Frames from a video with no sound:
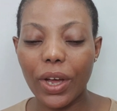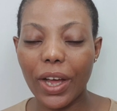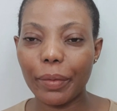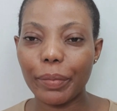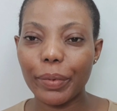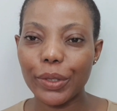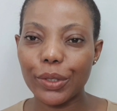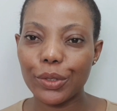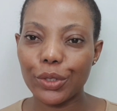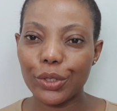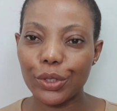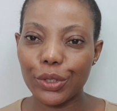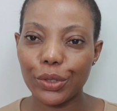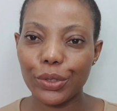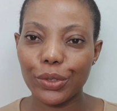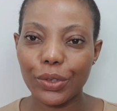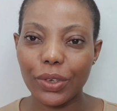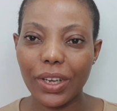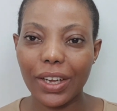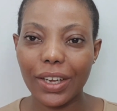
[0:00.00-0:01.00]
happy to show
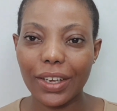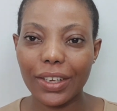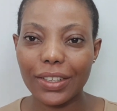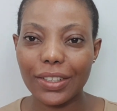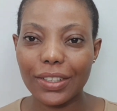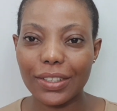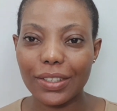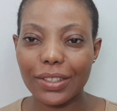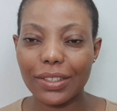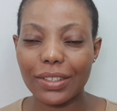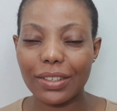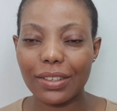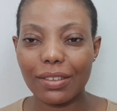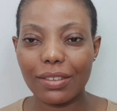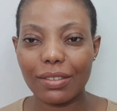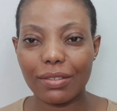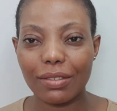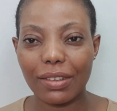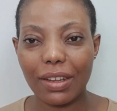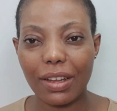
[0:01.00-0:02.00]
you guys
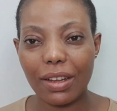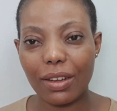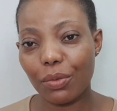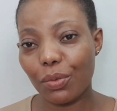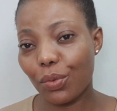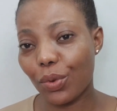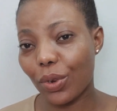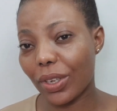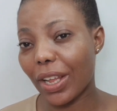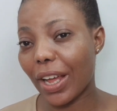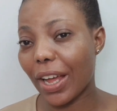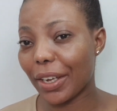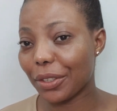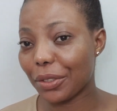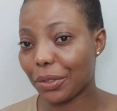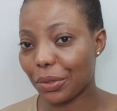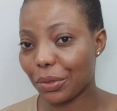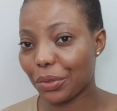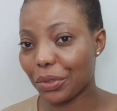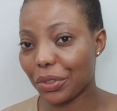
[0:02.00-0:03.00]
what I
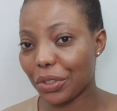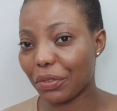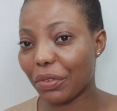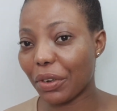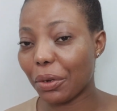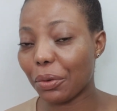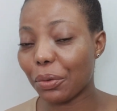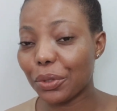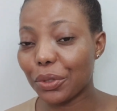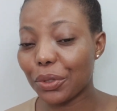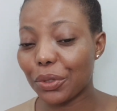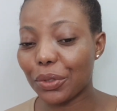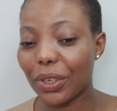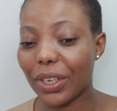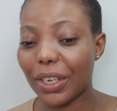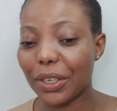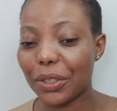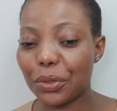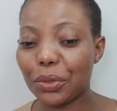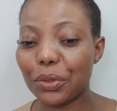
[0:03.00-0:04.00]
do if I want to
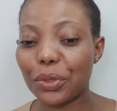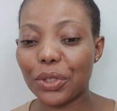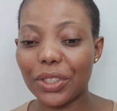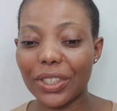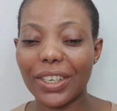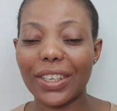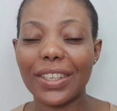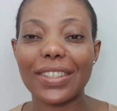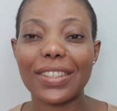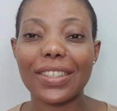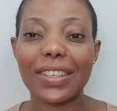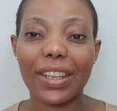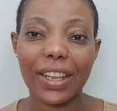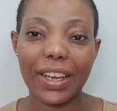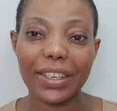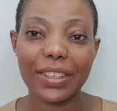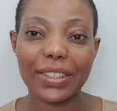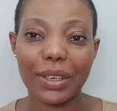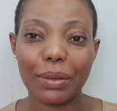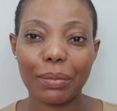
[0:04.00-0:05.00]
get 2 shades
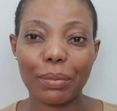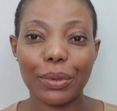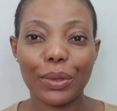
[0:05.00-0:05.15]
lighter,